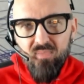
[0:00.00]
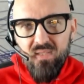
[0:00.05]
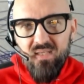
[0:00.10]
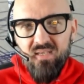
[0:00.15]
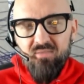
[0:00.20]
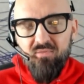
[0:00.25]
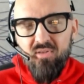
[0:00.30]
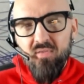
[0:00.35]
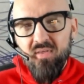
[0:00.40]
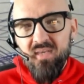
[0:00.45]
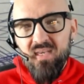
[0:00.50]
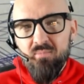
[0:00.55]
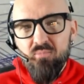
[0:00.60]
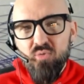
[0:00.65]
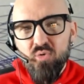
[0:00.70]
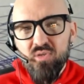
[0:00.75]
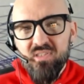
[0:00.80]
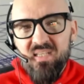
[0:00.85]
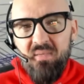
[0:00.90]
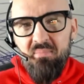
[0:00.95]
even though they get
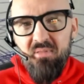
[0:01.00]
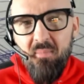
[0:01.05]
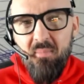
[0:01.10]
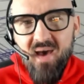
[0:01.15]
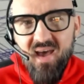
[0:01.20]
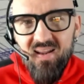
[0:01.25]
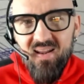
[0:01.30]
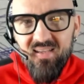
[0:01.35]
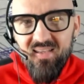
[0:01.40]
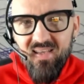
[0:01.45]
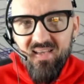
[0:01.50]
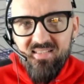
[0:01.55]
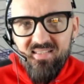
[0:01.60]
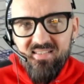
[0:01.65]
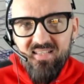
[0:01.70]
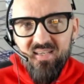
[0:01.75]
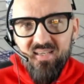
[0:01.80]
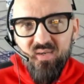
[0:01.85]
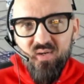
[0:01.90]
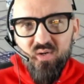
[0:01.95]
more diplomatic as
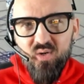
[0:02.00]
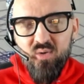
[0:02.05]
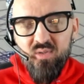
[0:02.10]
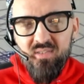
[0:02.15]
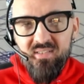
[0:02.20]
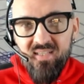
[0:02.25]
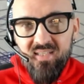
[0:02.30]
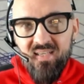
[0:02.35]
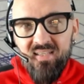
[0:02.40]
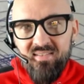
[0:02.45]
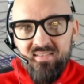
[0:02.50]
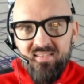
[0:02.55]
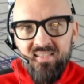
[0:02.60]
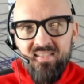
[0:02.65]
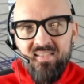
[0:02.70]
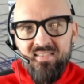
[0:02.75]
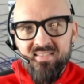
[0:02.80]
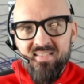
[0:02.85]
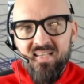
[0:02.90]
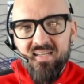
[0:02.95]
they go, as they
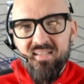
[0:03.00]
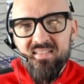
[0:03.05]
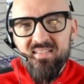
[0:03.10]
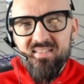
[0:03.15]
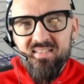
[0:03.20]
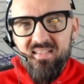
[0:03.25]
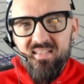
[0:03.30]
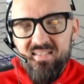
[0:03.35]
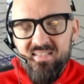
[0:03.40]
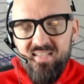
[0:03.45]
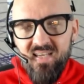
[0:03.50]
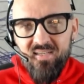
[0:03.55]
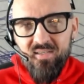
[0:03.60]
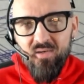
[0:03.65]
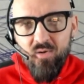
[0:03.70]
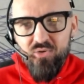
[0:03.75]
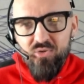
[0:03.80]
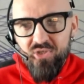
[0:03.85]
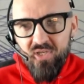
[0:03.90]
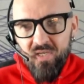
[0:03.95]
get settled into these head
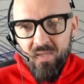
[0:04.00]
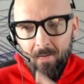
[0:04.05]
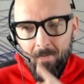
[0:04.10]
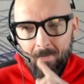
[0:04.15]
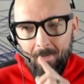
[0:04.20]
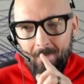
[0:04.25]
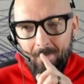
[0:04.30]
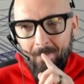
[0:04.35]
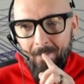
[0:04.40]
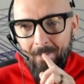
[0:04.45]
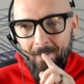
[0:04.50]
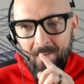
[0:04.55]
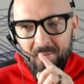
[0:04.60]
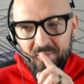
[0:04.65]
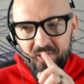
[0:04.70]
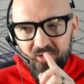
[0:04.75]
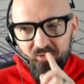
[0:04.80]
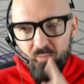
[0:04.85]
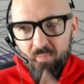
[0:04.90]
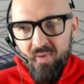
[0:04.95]
coaching and
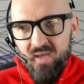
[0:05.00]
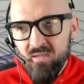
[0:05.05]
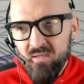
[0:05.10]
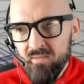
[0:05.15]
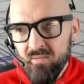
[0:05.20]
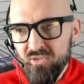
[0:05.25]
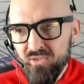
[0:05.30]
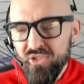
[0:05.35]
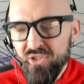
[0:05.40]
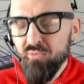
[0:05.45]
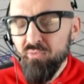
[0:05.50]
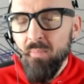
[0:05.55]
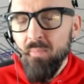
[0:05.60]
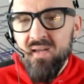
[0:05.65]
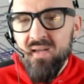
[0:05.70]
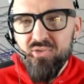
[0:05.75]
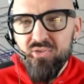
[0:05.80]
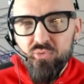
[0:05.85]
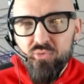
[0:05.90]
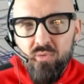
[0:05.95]
general
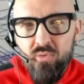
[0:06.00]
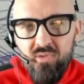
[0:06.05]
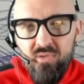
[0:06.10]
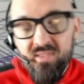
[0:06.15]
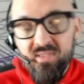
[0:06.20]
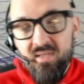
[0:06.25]
manager roles.